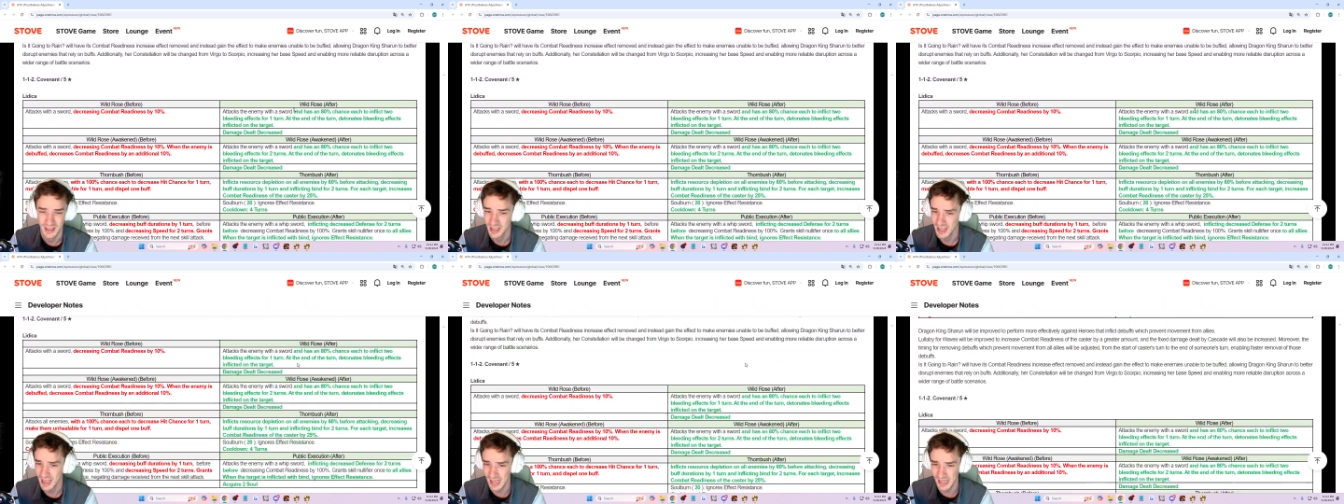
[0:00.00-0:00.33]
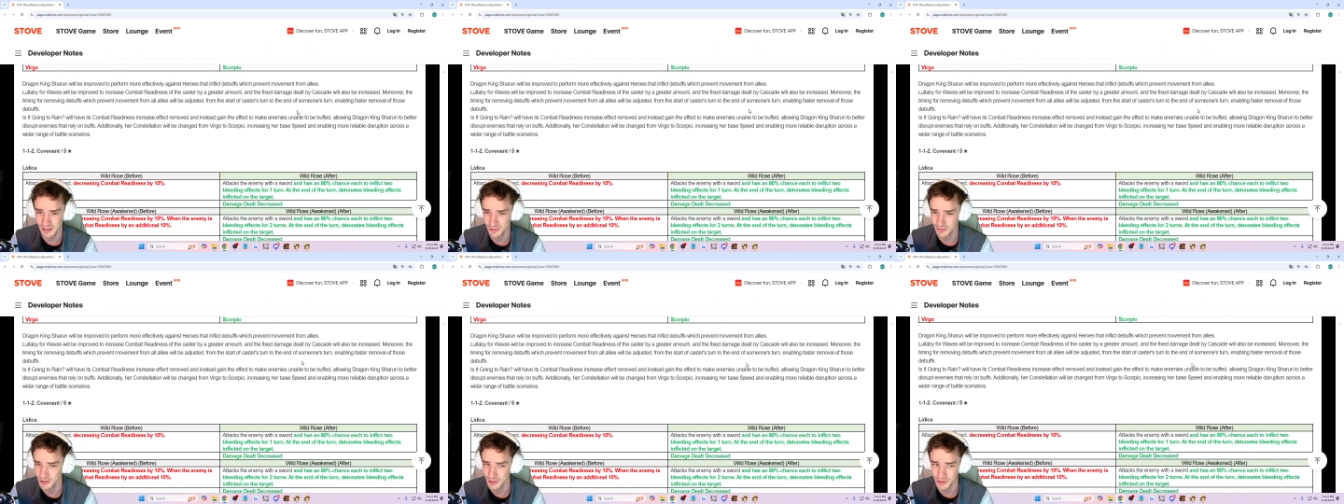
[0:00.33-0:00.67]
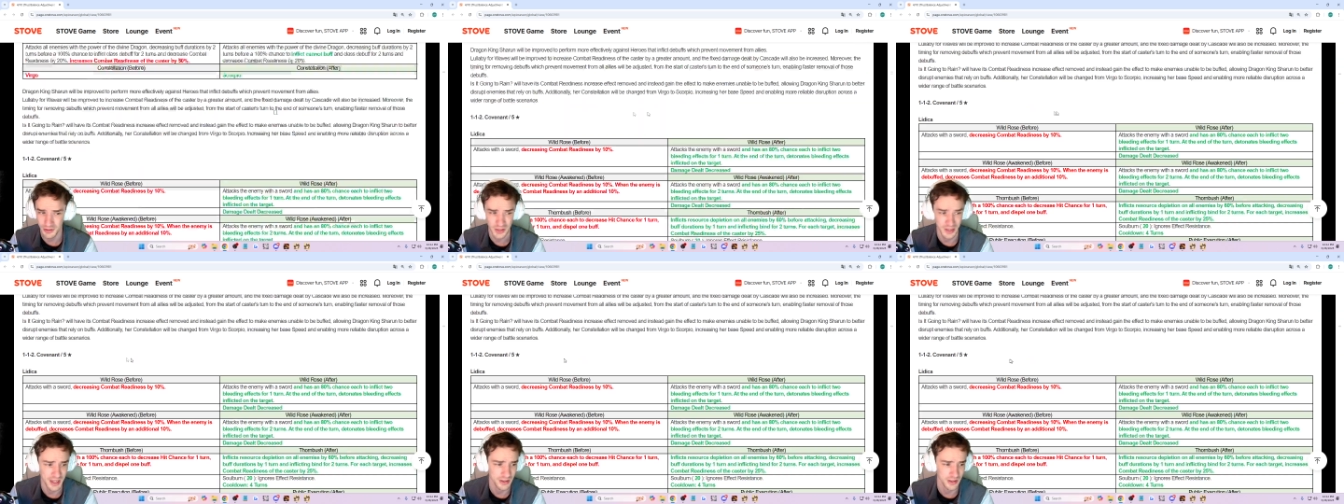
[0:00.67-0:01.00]
I don't know
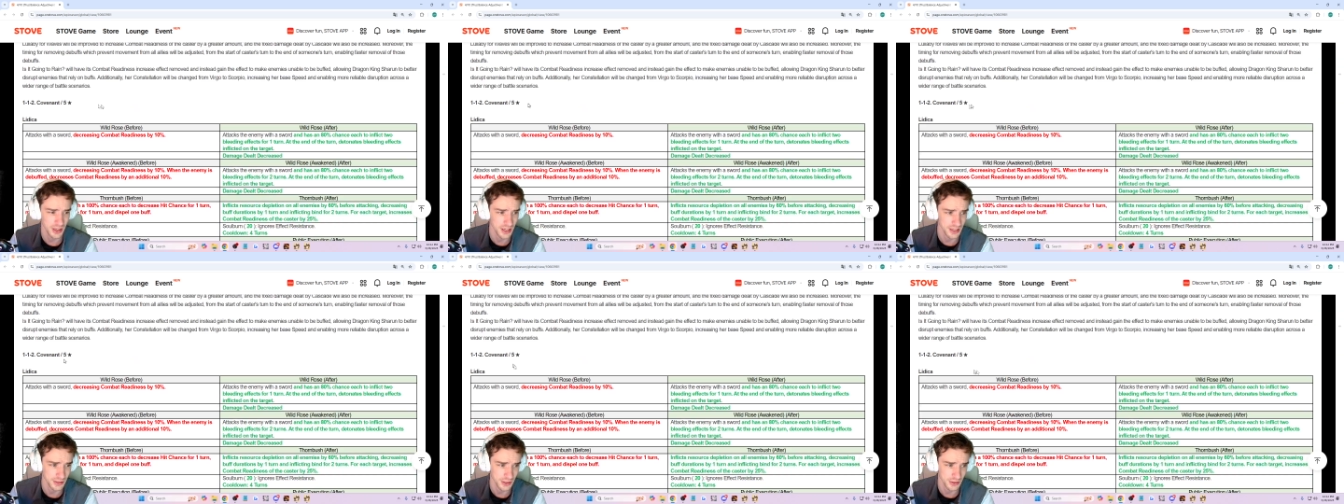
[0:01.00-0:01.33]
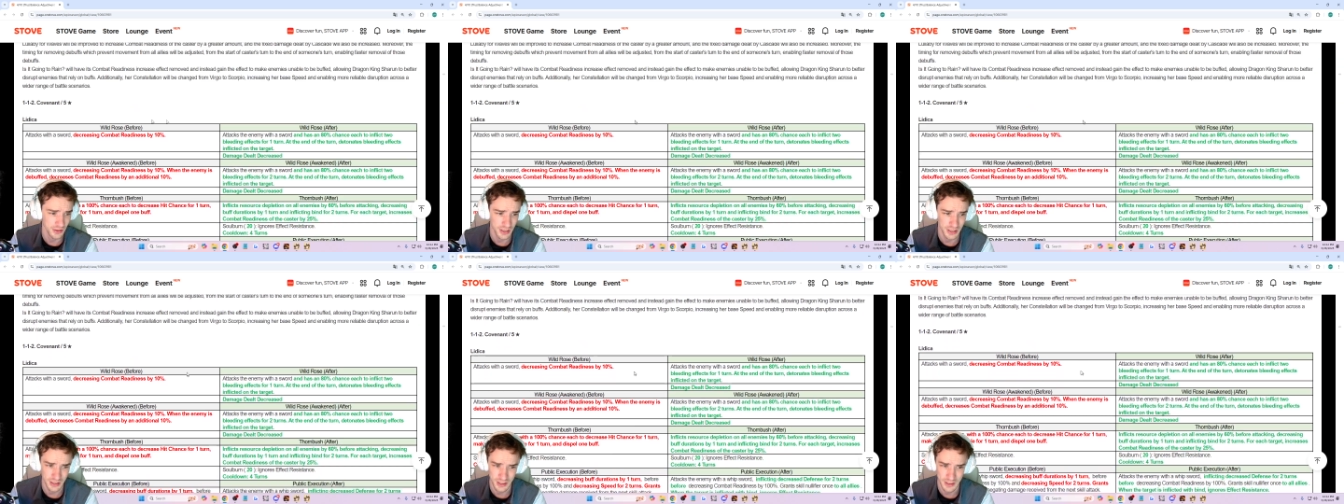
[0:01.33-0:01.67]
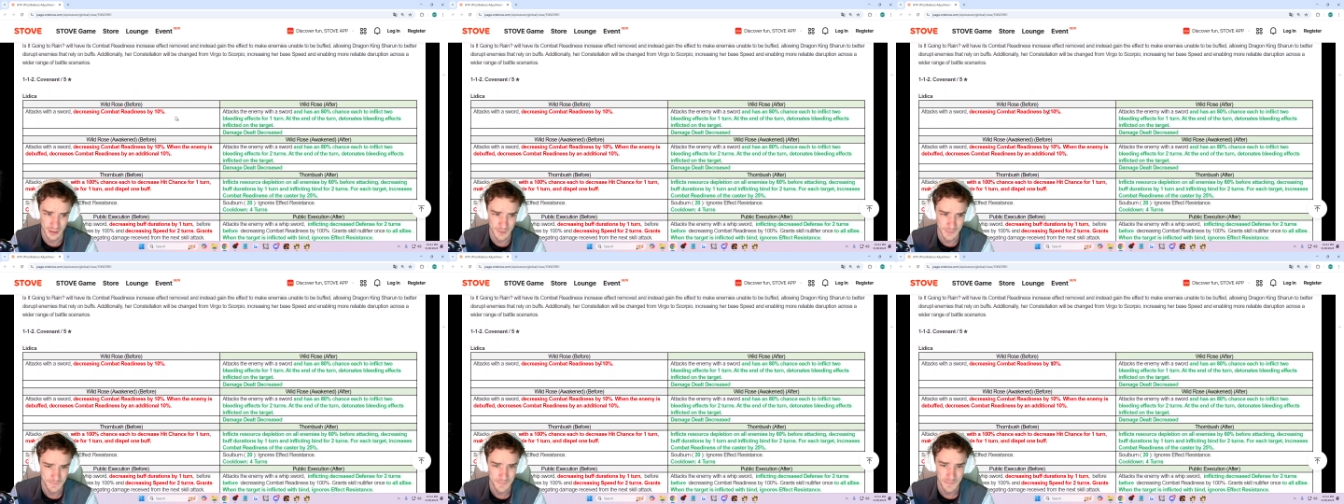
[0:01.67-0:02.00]
on that. All right, so
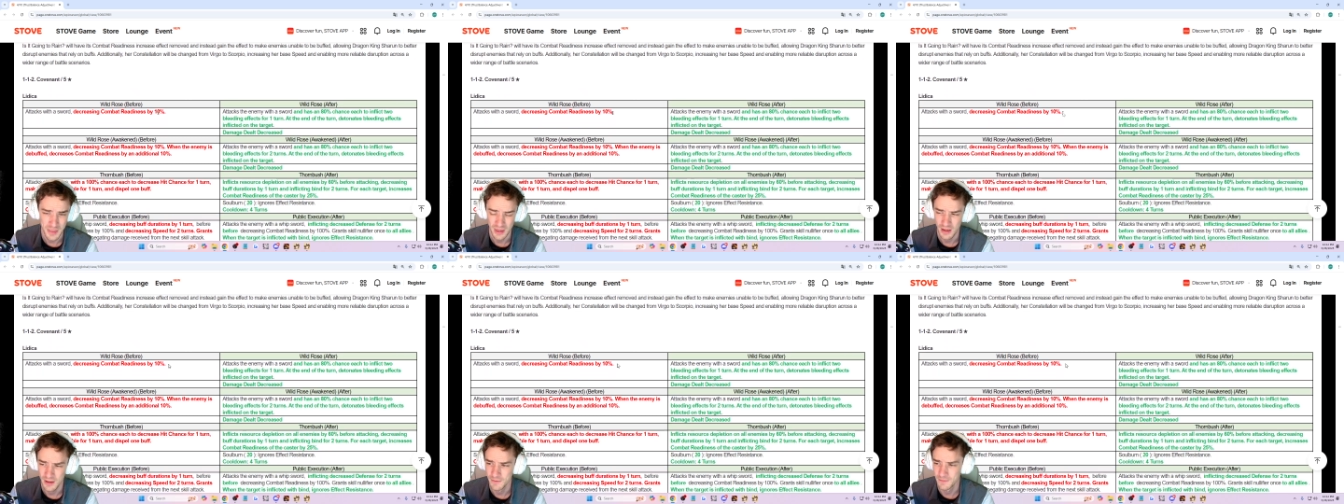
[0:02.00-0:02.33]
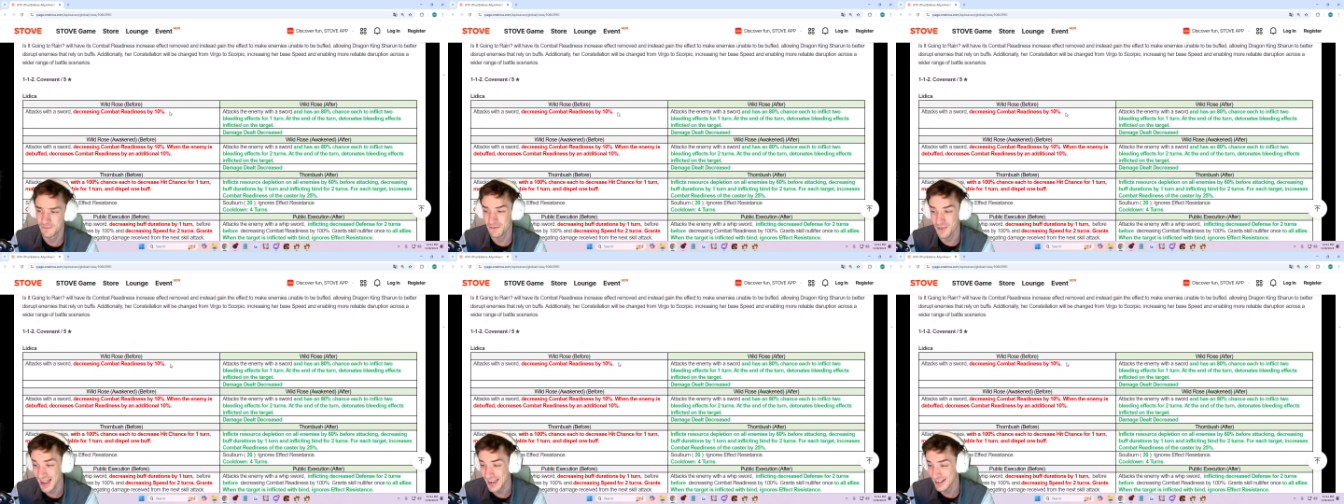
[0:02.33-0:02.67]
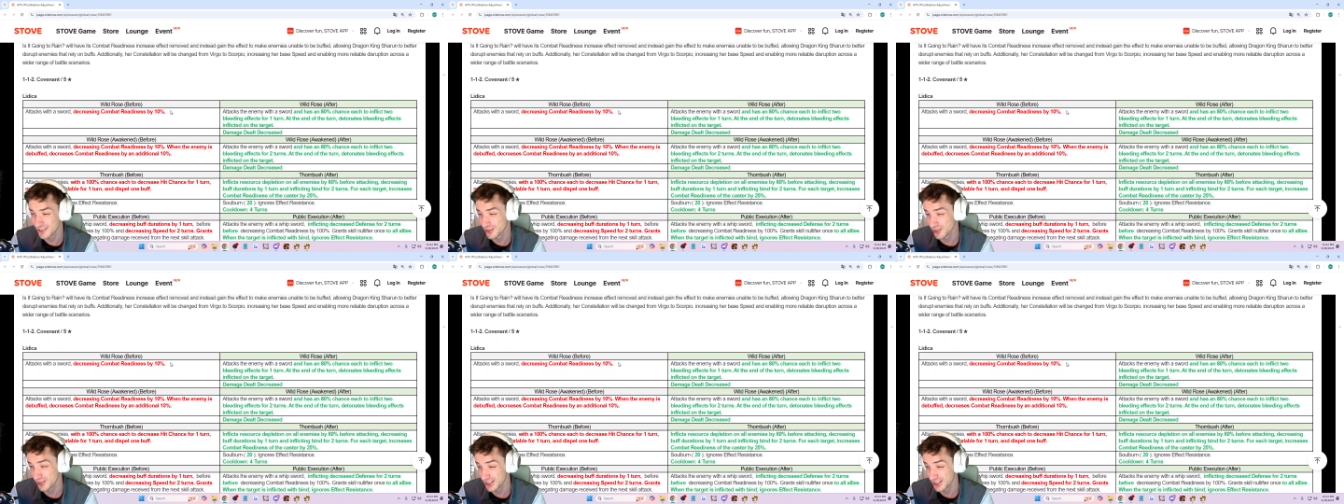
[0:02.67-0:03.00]
Litica.
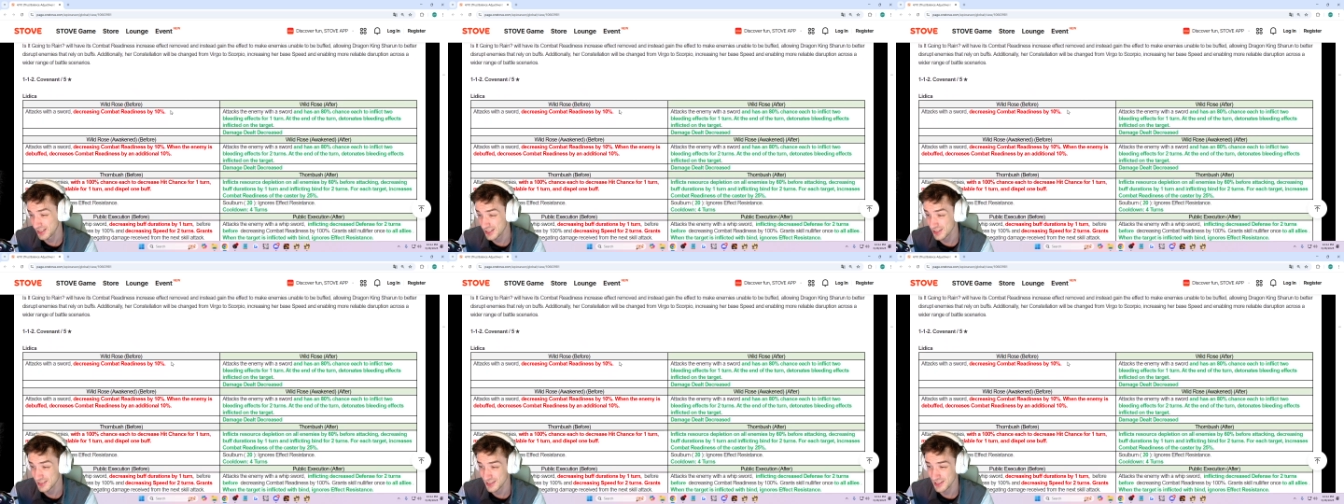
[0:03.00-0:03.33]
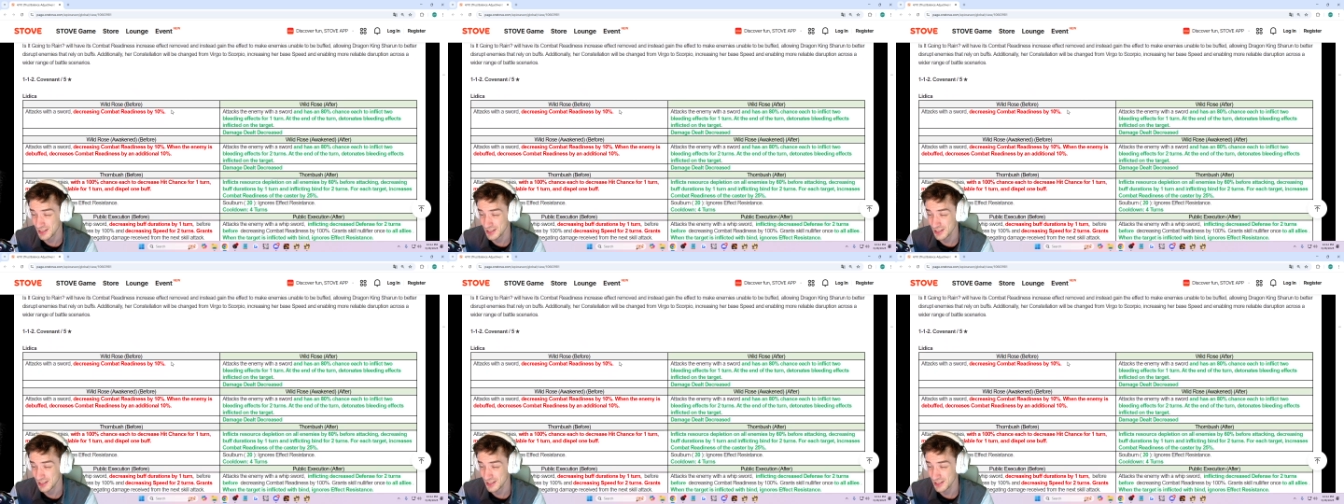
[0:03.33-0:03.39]
Fire Litica is getting a